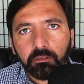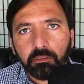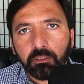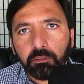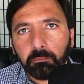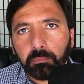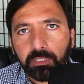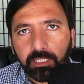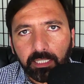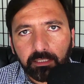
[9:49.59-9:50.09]

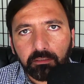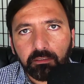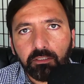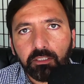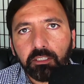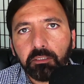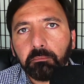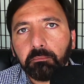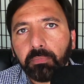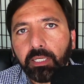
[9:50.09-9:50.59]

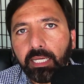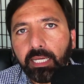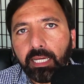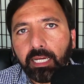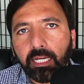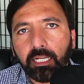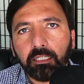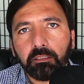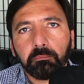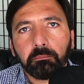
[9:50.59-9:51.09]
platinum,
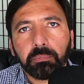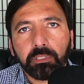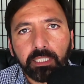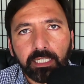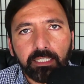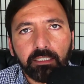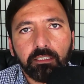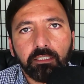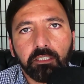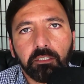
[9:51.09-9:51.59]
and
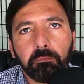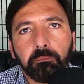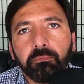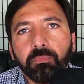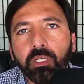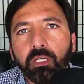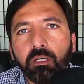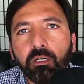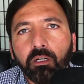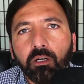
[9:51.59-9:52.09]
palladium
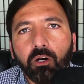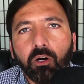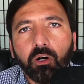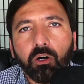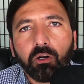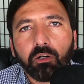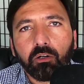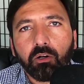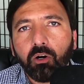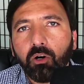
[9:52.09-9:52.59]

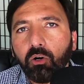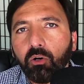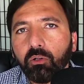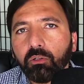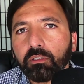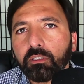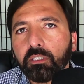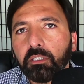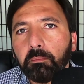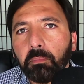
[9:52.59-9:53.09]
are all
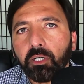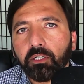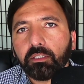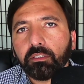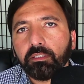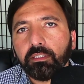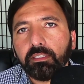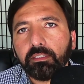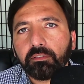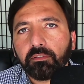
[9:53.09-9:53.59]

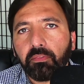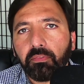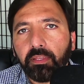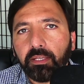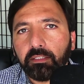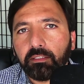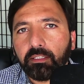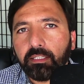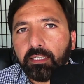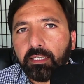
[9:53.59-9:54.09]
commodities
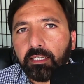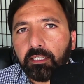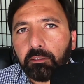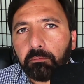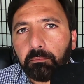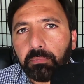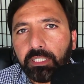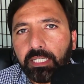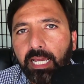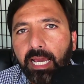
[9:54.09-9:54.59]
that can
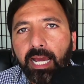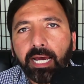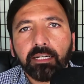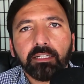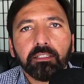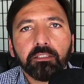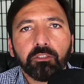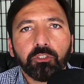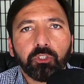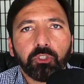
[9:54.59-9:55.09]
be
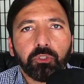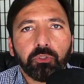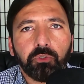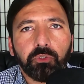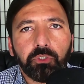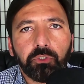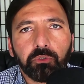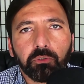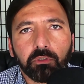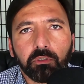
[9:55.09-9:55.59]
added to
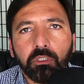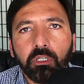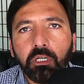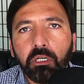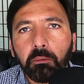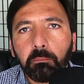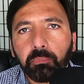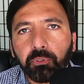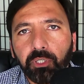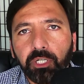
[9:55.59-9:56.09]
your
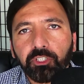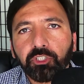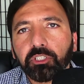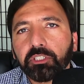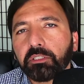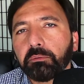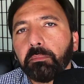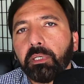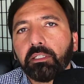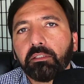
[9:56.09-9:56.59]

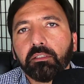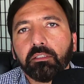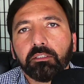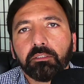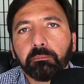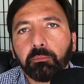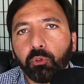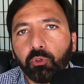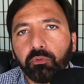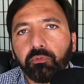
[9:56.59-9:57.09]
precious metals
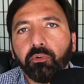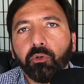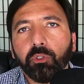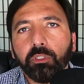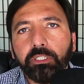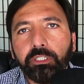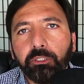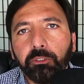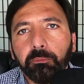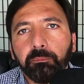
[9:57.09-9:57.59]

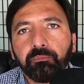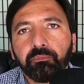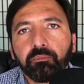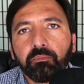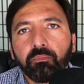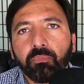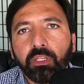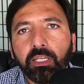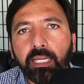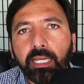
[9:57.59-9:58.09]
portfolio,
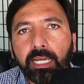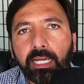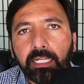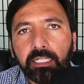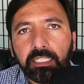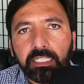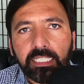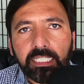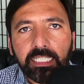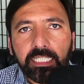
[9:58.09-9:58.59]
and
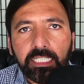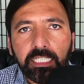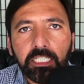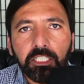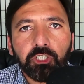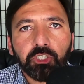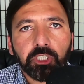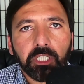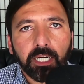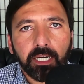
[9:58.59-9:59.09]

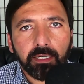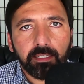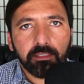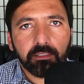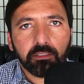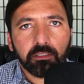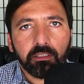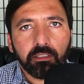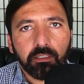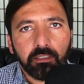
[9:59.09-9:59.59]
each
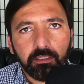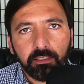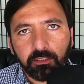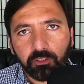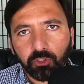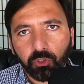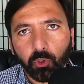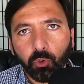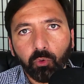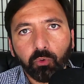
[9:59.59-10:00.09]
has
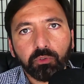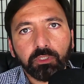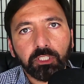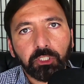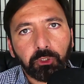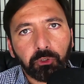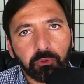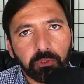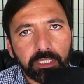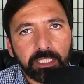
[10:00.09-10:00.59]
its own
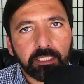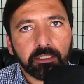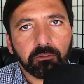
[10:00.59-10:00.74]
unique